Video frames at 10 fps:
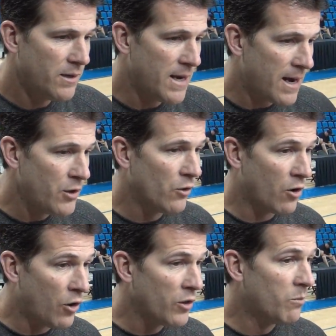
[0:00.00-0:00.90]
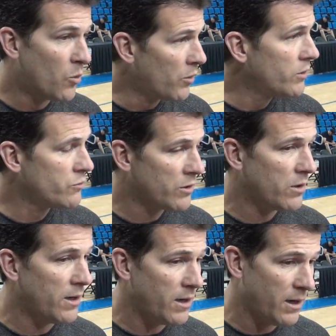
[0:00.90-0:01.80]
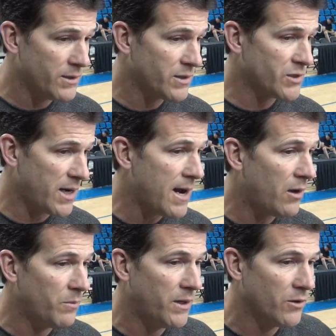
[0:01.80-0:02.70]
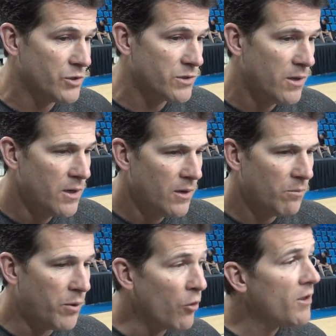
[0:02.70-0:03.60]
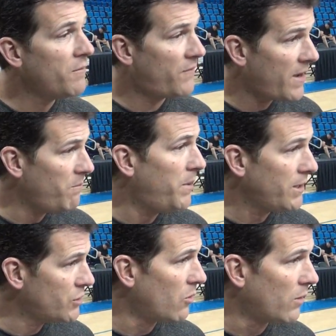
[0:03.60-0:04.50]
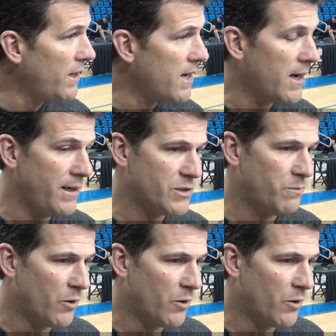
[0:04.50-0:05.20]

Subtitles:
Now you're on the board as a scout because both of them have had big scoring nights.